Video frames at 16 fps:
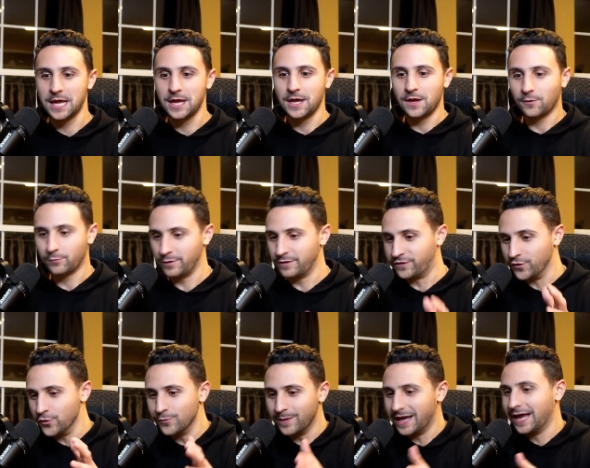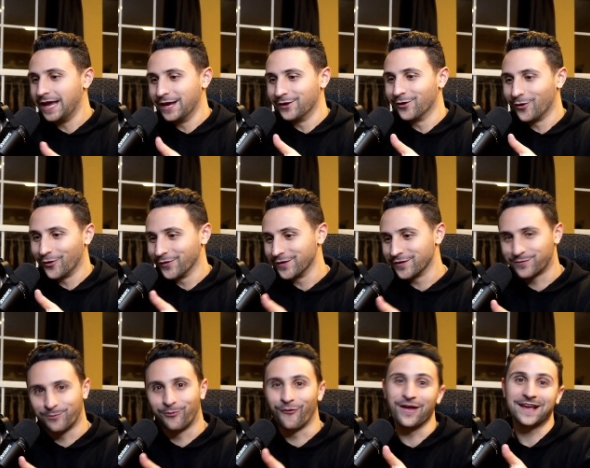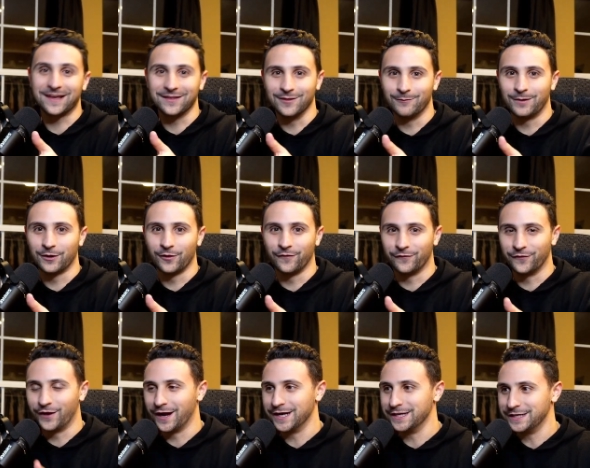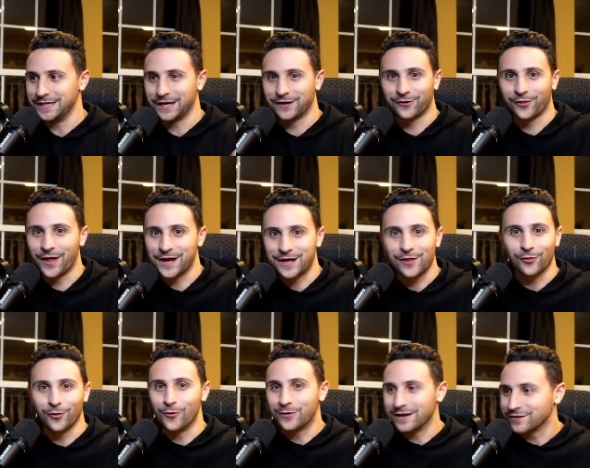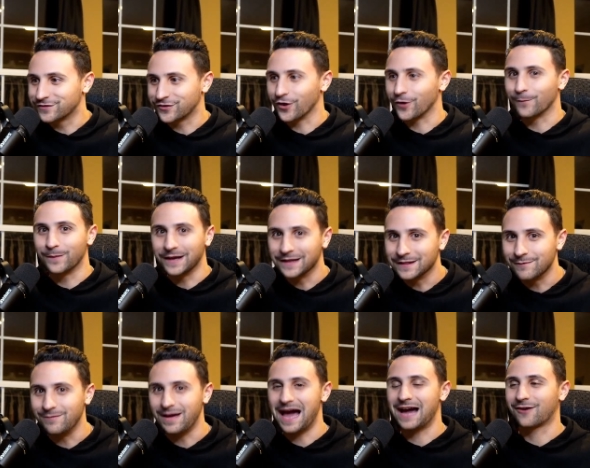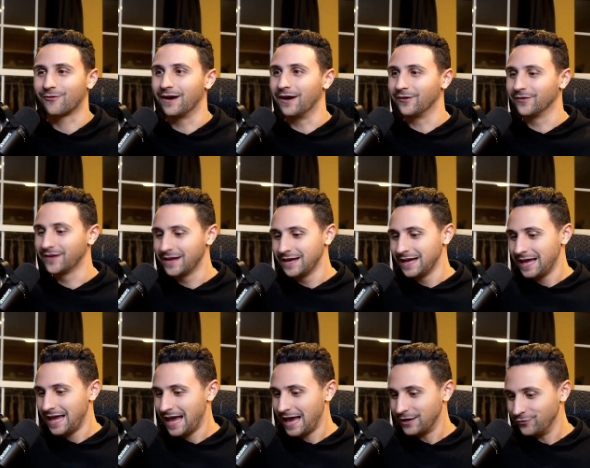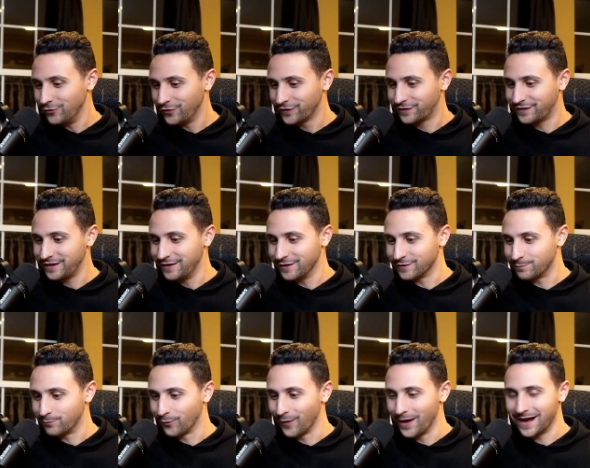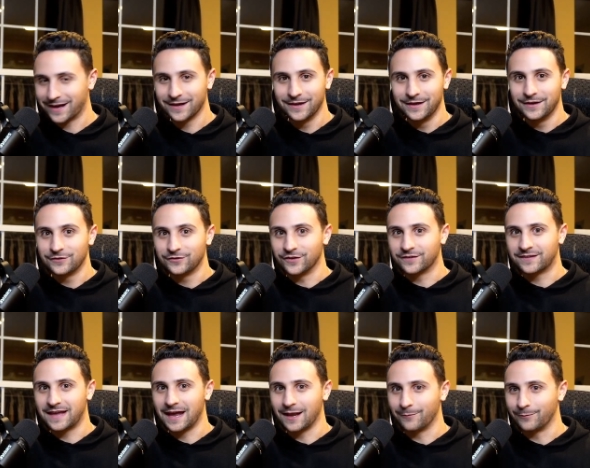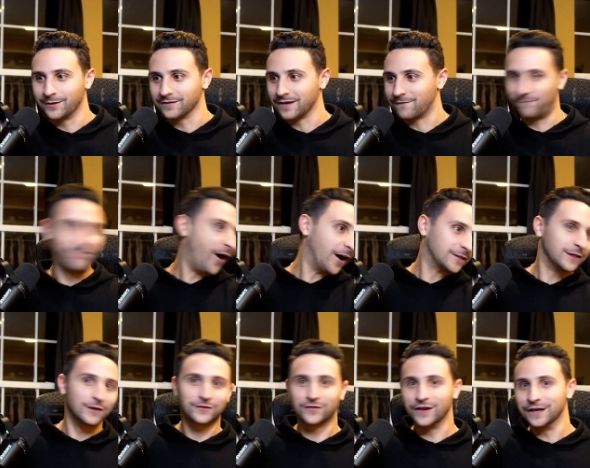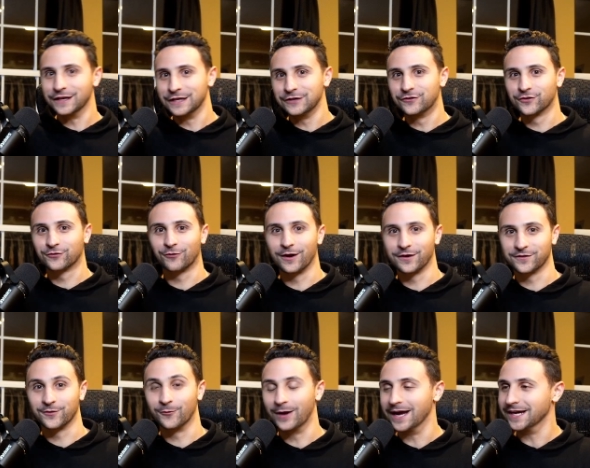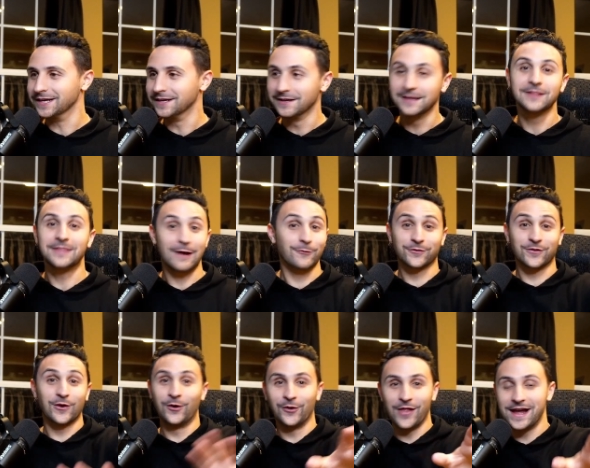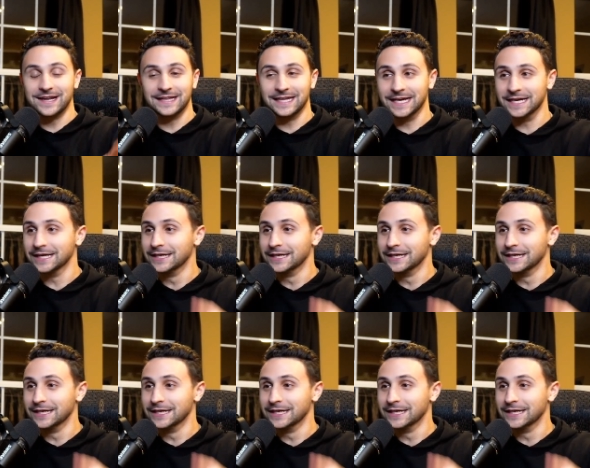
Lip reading: we zoom in on this brick in the middle of night. You hear, like, locusts chirping in the background, and you just see this brick just get up, and it's like, fuck this shit, and he just runs away. That was the whole idea.